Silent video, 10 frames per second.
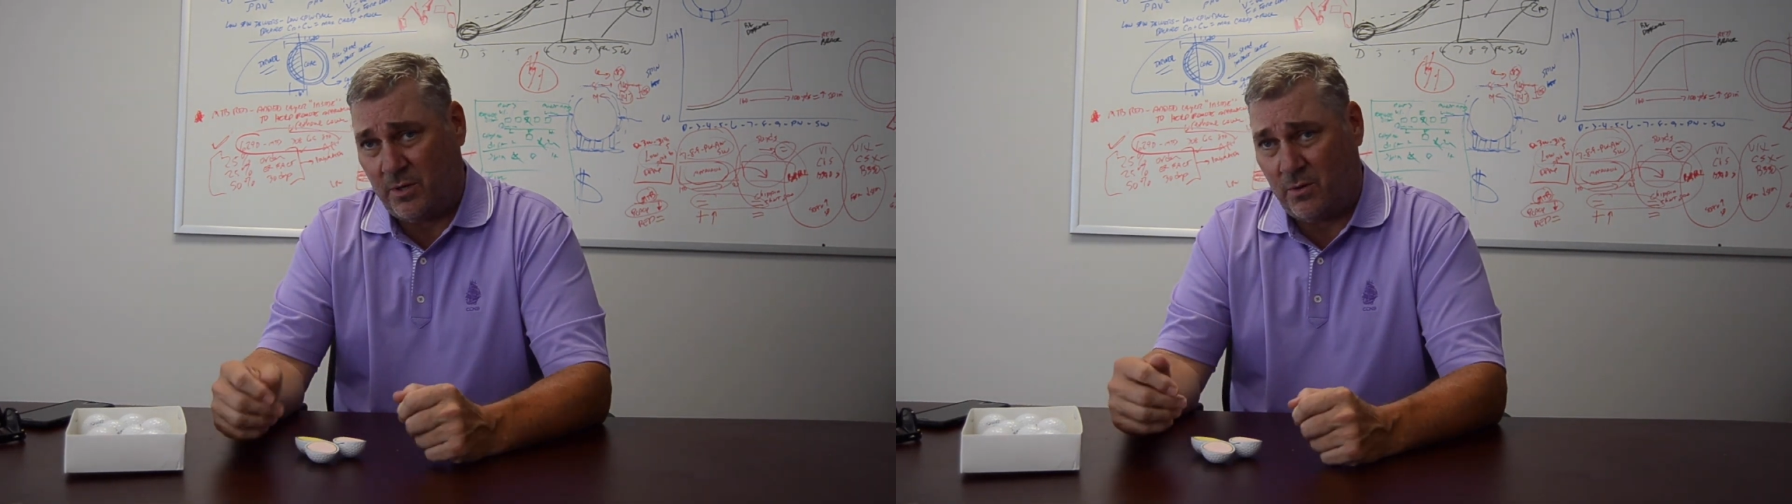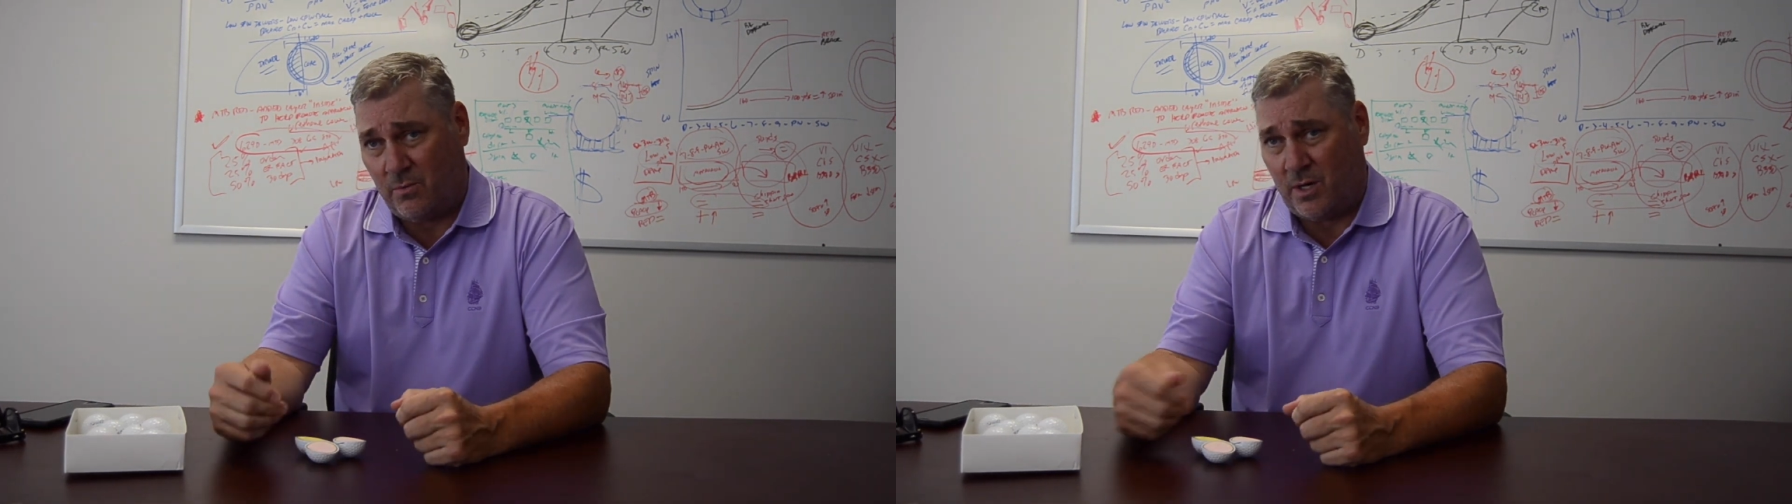You
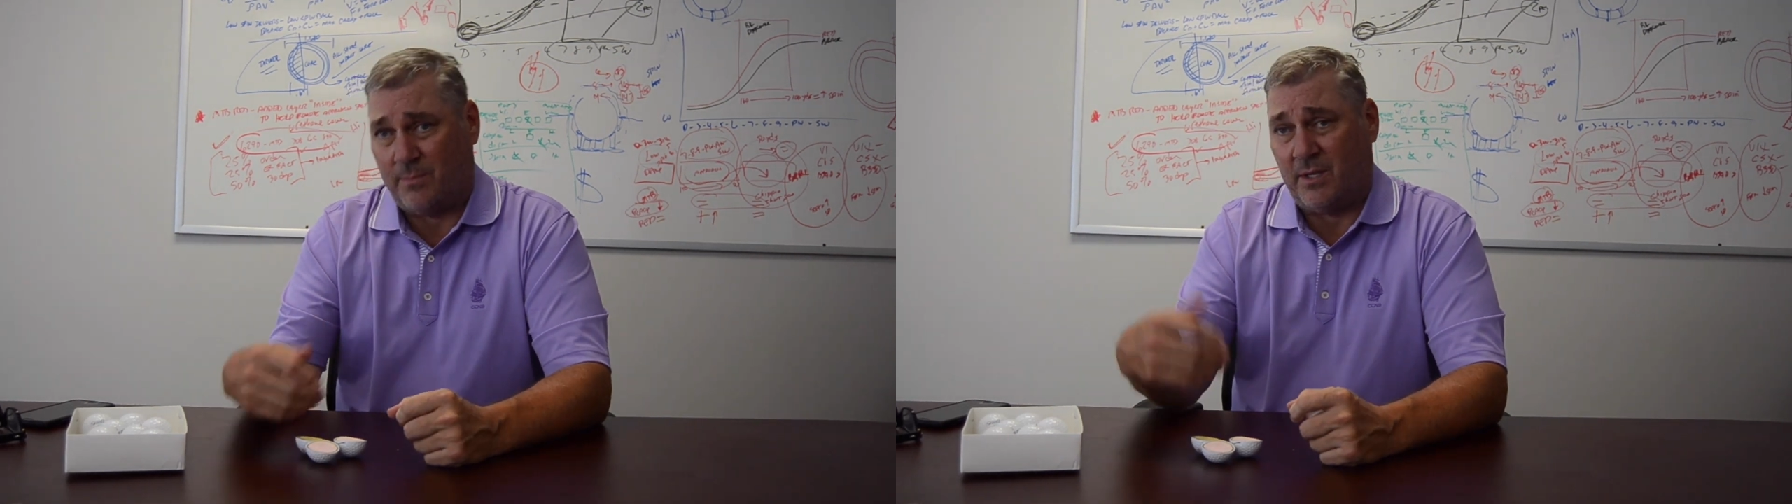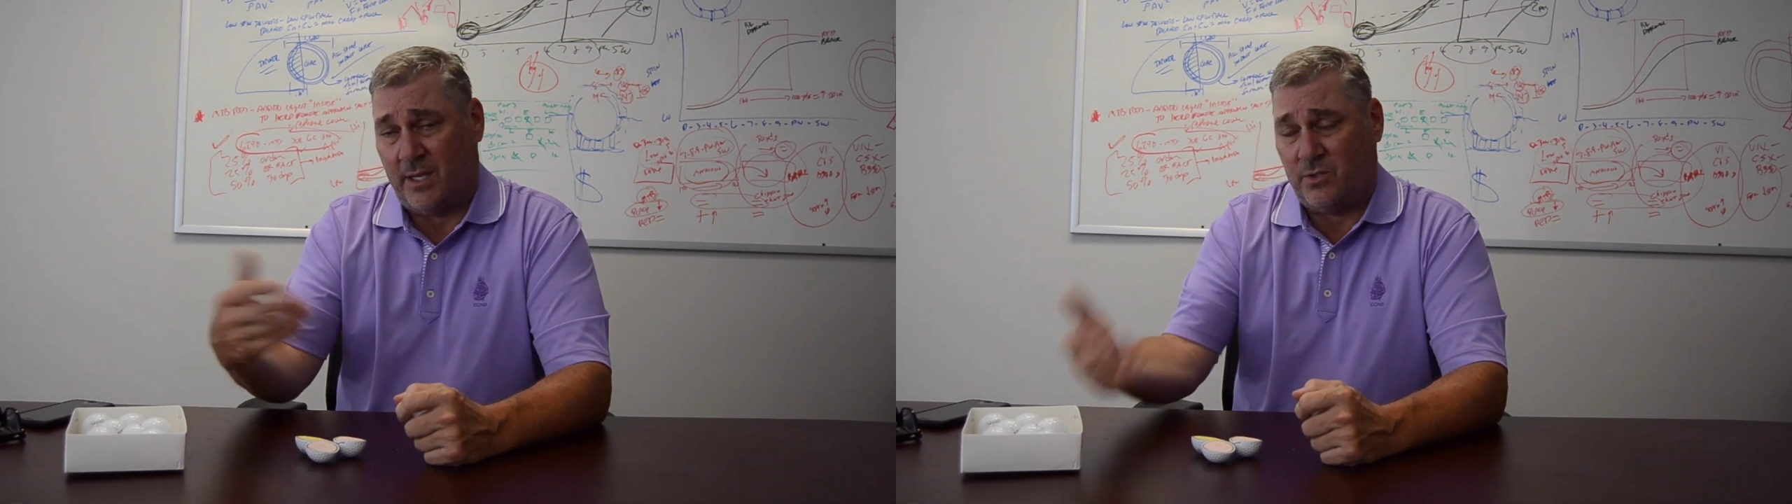don't want
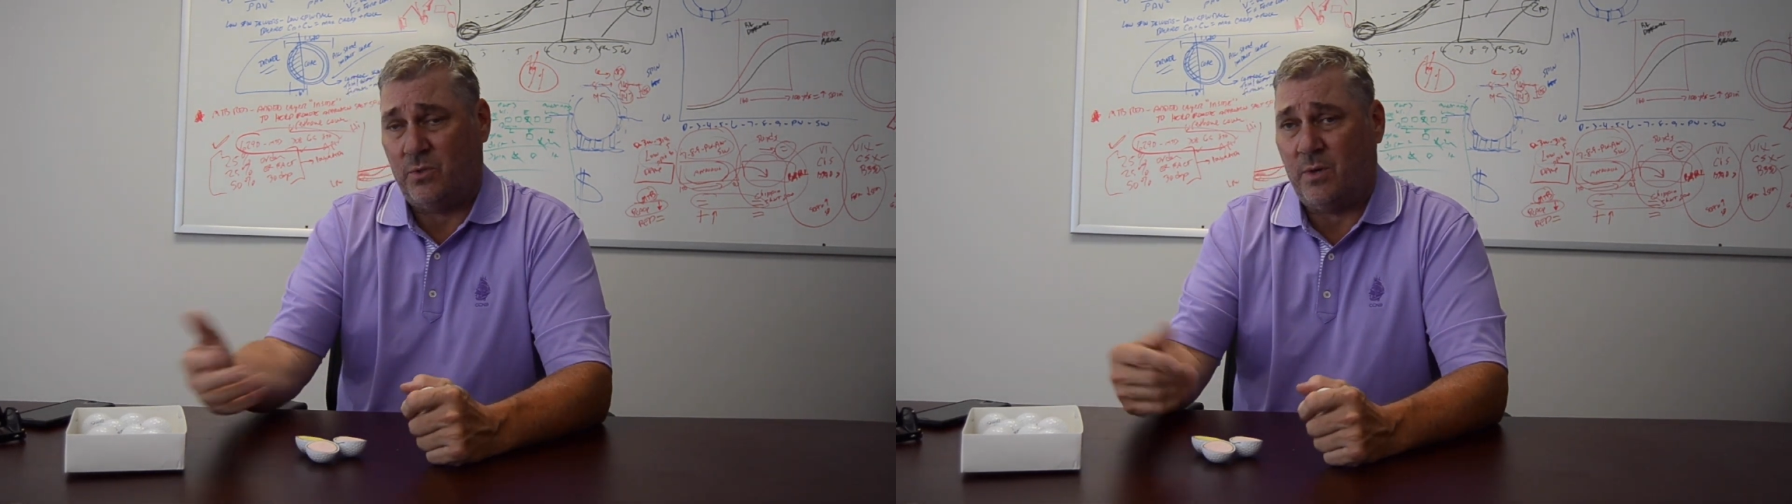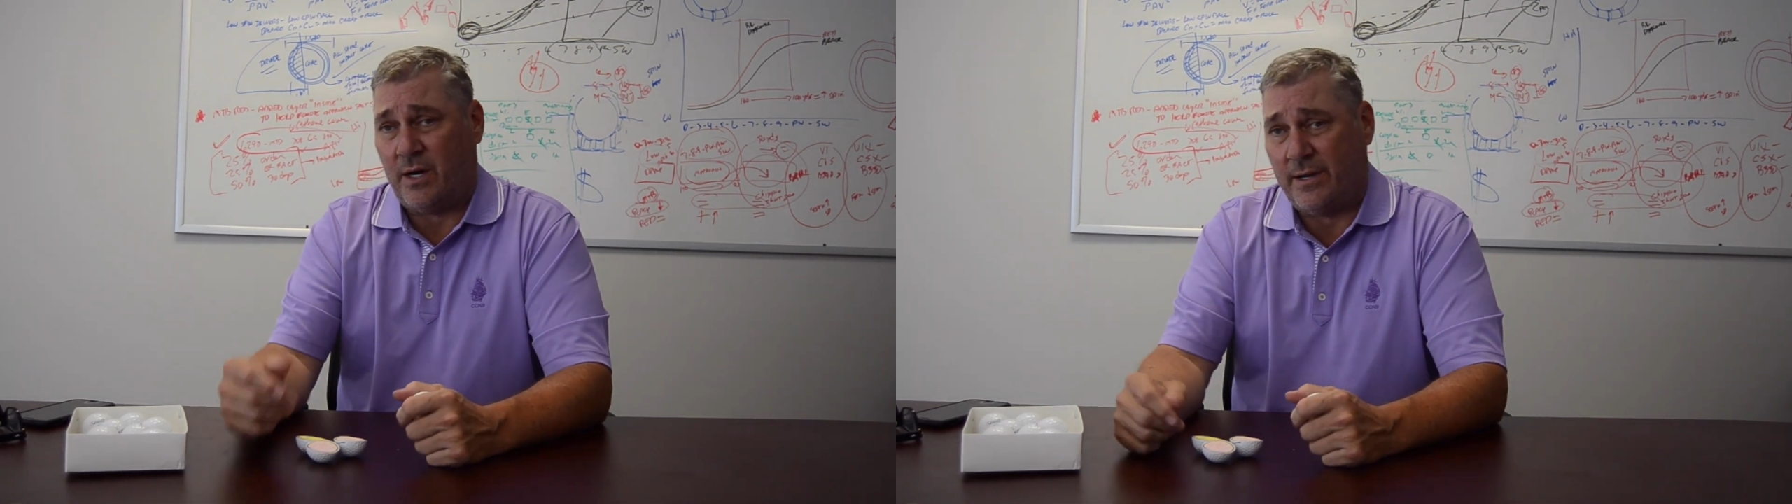them to get
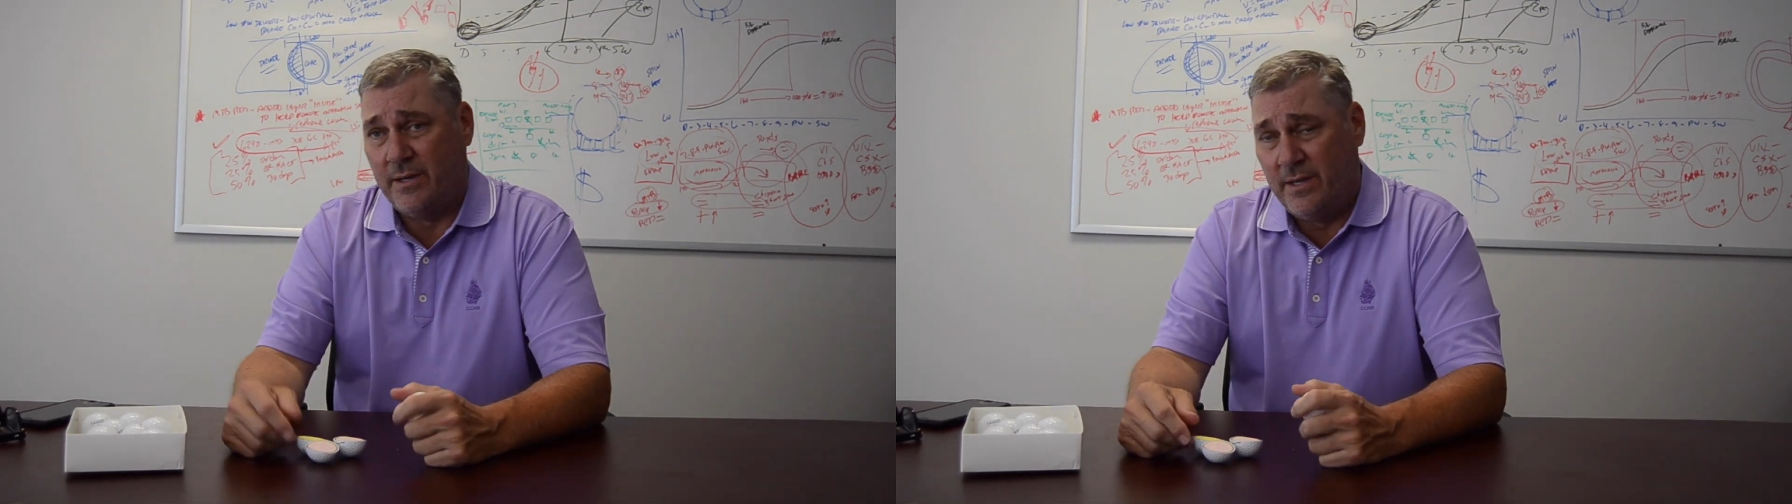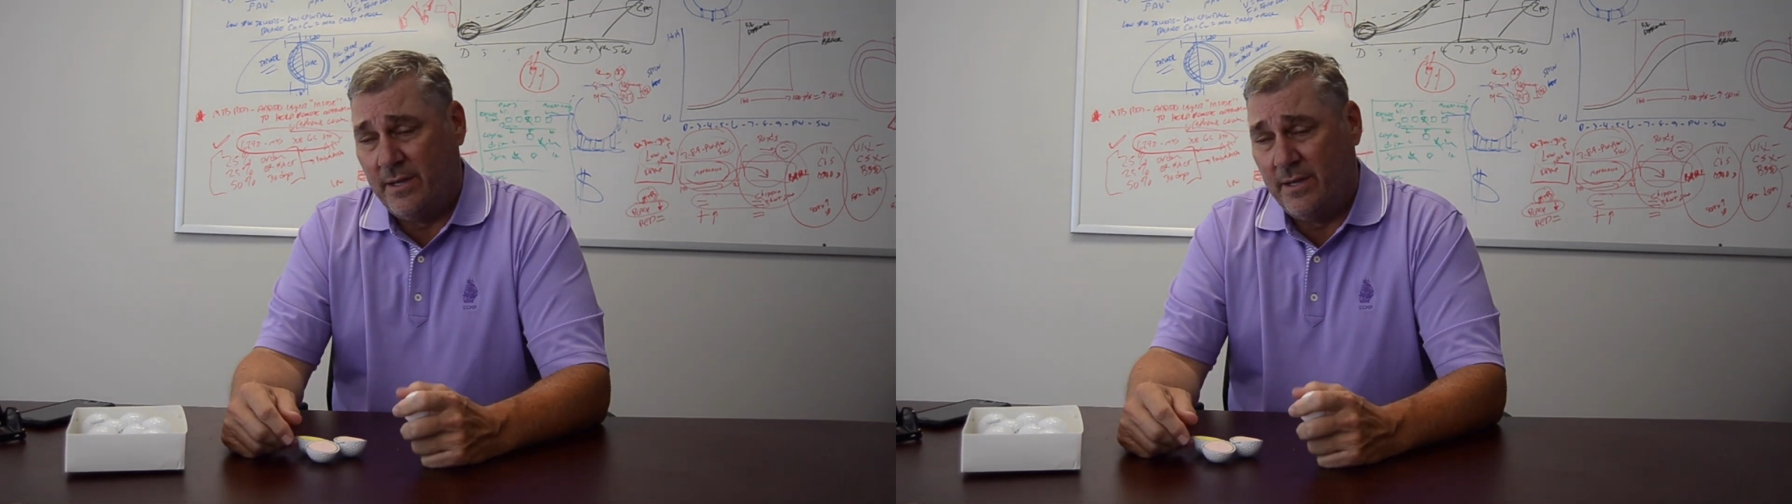too hot.